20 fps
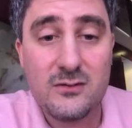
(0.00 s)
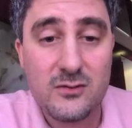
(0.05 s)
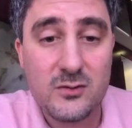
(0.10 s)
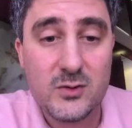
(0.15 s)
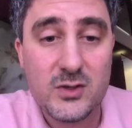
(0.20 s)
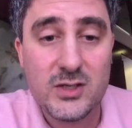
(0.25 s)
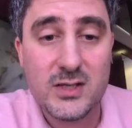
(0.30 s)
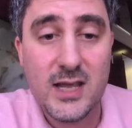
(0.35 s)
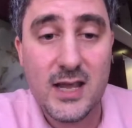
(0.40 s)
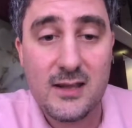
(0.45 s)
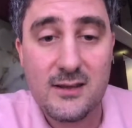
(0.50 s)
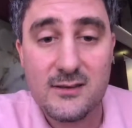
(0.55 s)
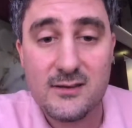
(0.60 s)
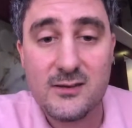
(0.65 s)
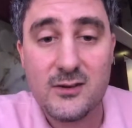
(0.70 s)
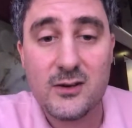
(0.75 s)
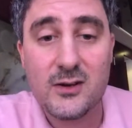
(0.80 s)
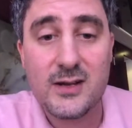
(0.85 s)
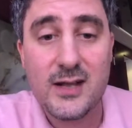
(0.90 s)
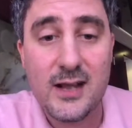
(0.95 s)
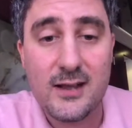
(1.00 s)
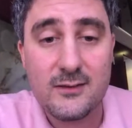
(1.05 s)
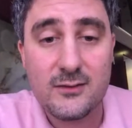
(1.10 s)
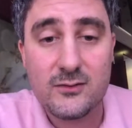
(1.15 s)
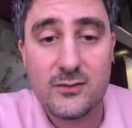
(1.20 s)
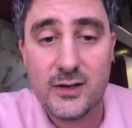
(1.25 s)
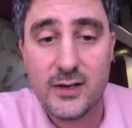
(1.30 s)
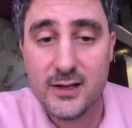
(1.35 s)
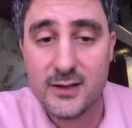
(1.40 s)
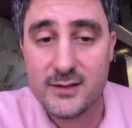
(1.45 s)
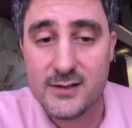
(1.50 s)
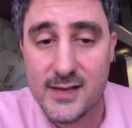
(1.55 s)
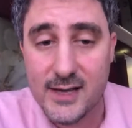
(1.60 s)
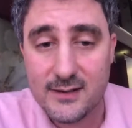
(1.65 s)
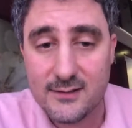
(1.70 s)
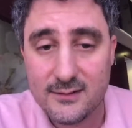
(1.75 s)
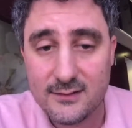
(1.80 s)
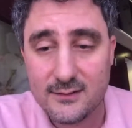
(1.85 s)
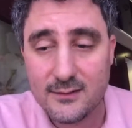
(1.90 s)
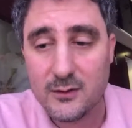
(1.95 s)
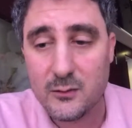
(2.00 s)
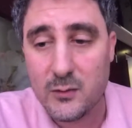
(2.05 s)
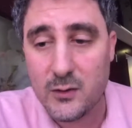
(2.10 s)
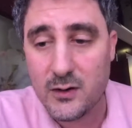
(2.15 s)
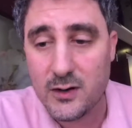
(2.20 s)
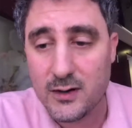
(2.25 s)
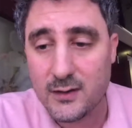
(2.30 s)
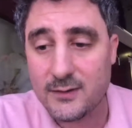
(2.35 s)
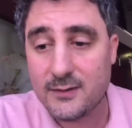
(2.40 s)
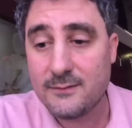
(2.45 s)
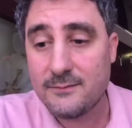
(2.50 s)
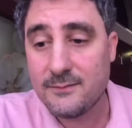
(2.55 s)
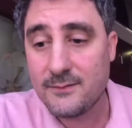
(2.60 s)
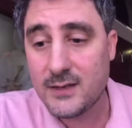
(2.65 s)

to change your country and change the world.